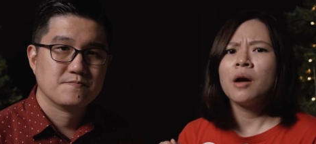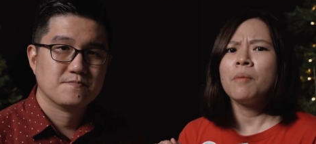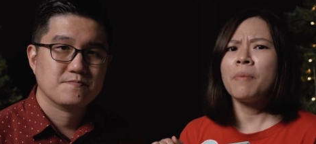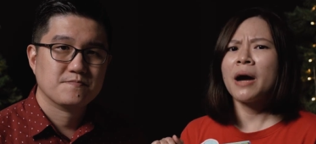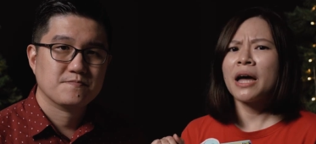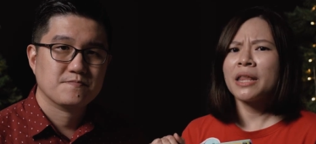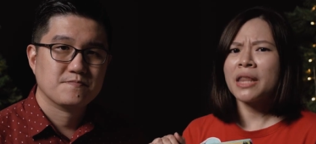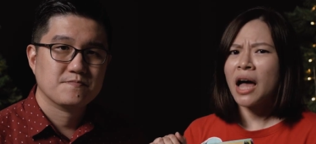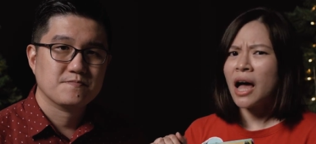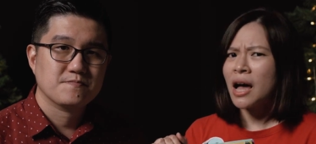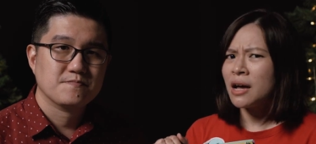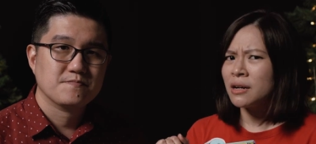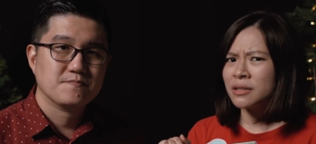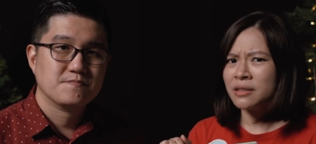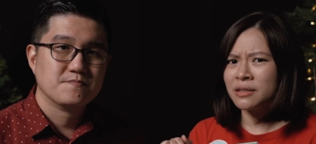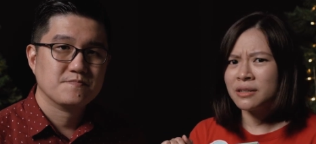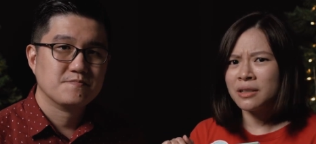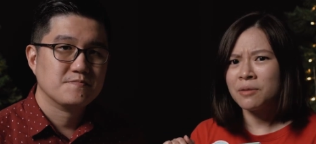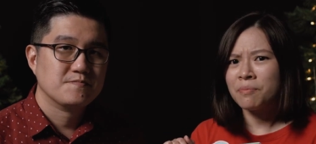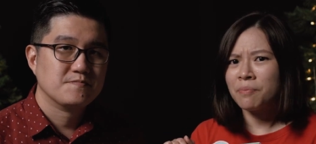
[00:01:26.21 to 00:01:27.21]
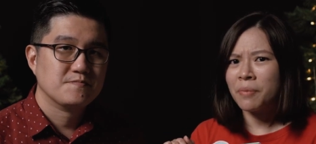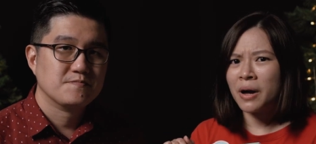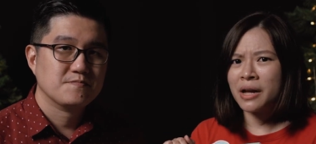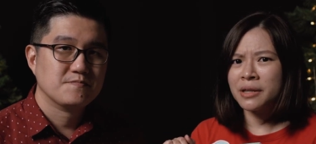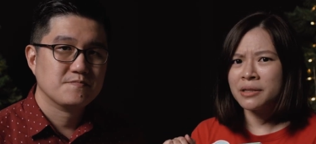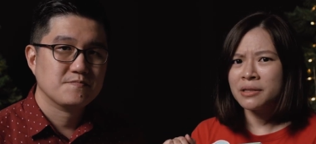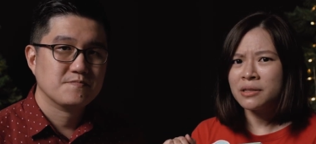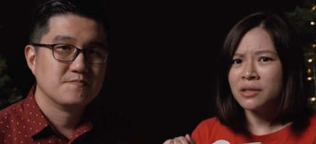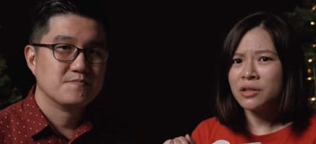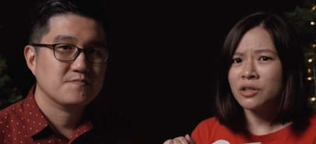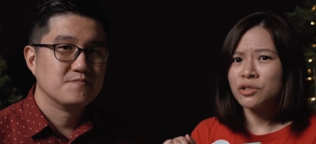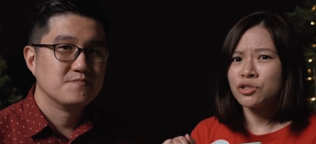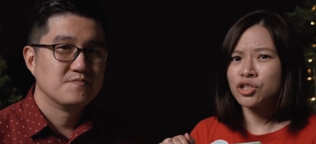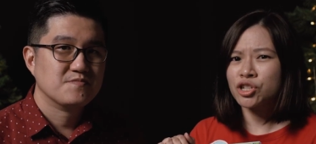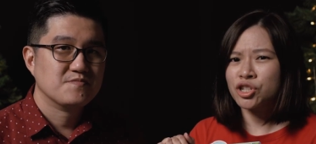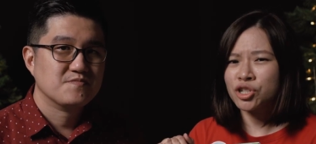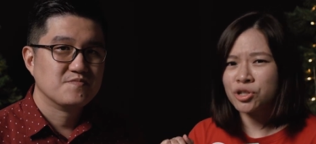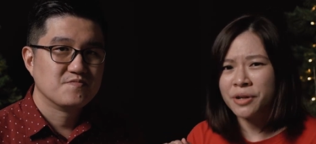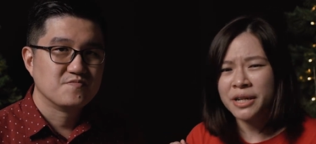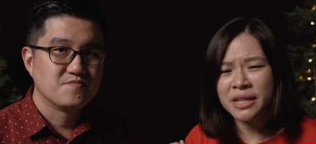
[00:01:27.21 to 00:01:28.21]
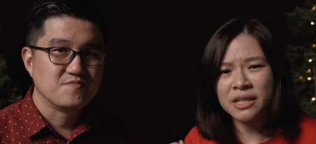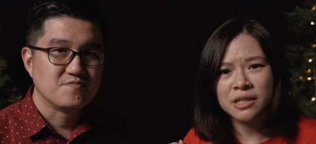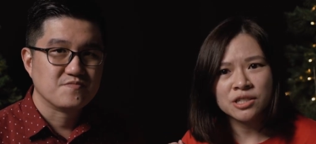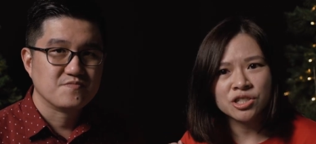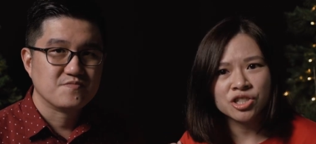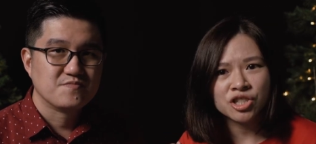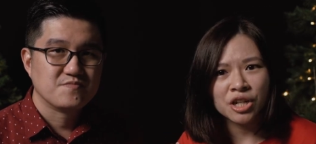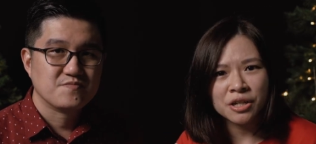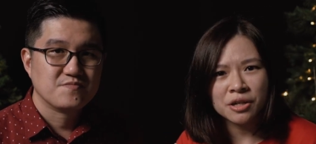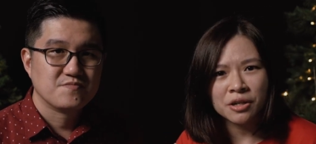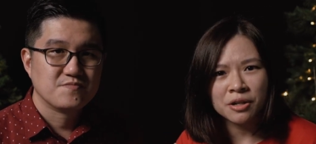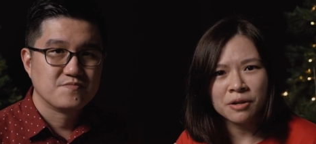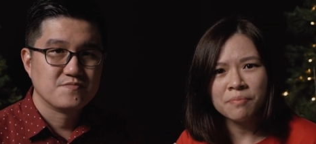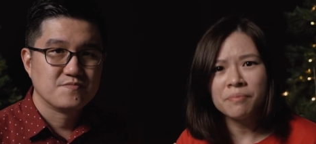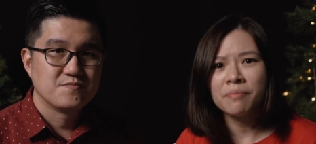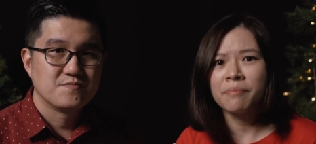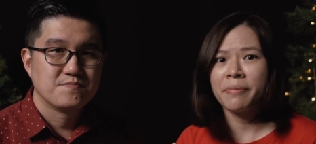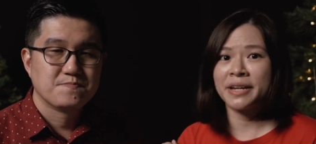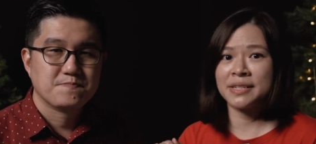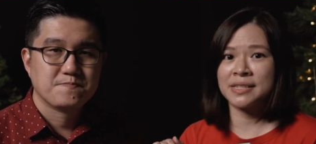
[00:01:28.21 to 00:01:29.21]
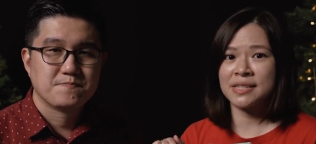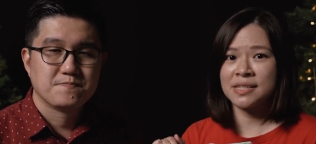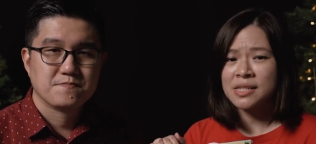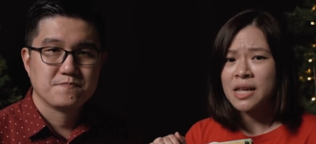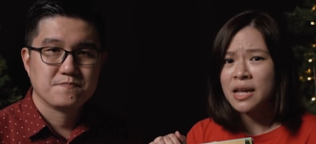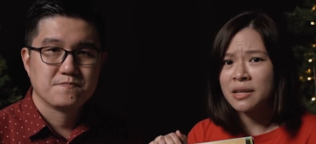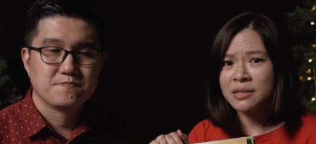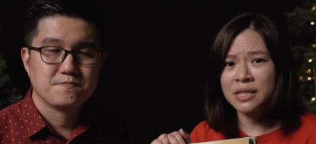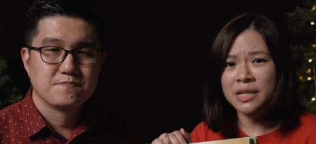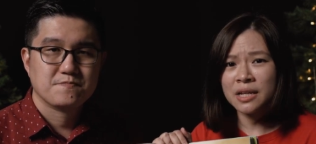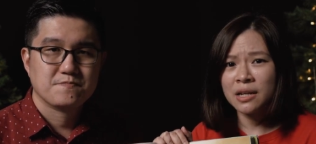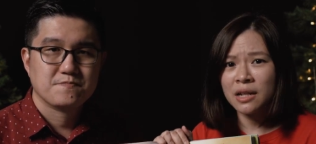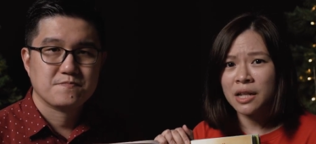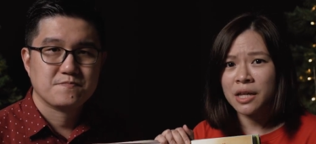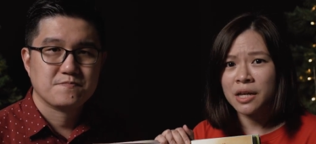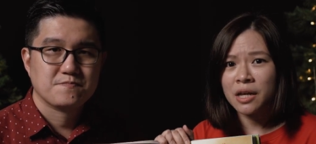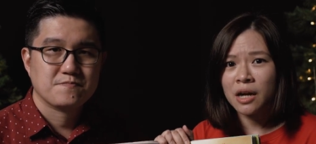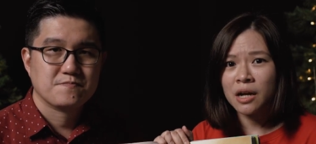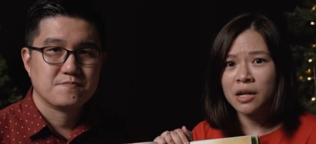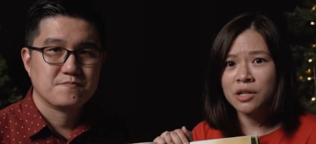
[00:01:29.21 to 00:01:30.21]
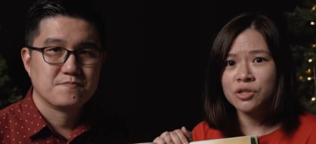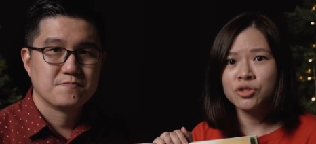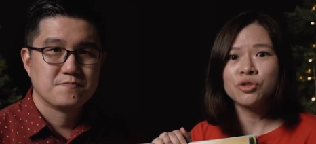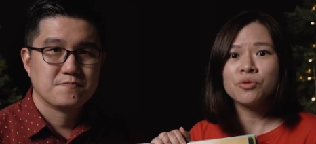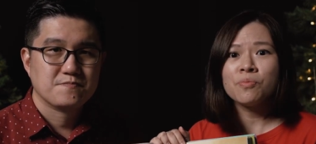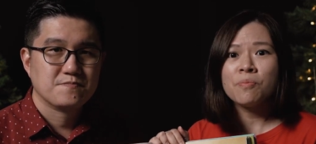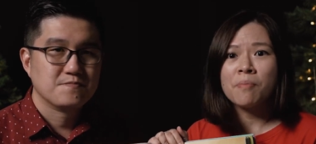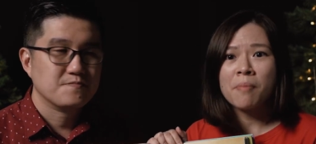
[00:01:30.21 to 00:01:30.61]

Speaker 1: But Uncle Laban tricked Jacob by sending Leah to